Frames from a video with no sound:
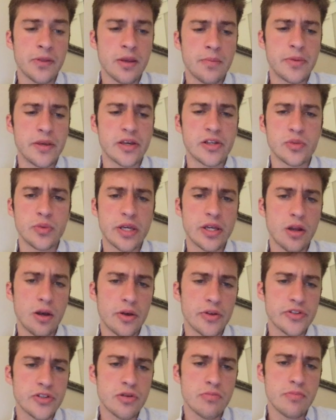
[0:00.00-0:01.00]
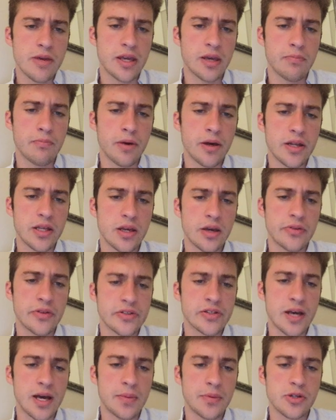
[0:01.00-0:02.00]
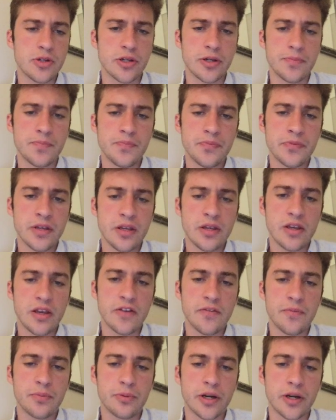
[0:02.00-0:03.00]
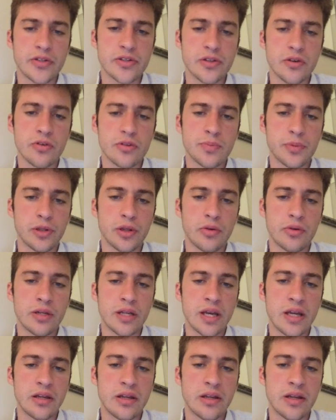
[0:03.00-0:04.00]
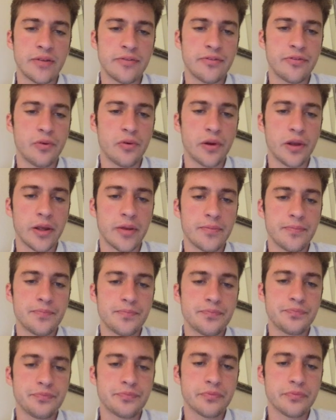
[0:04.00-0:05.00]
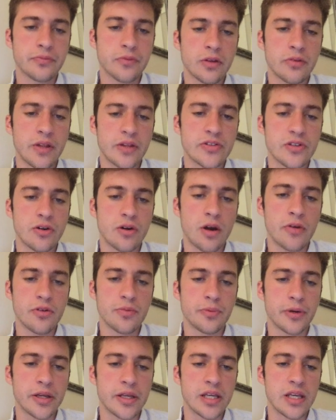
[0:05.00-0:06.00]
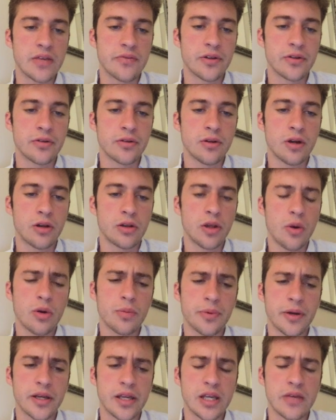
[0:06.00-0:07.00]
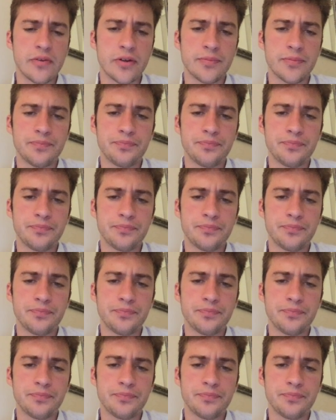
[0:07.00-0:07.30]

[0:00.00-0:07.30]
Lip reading: Because we can also make money on this option if price goes below 99.40. That's our other break-even, our lower break-even.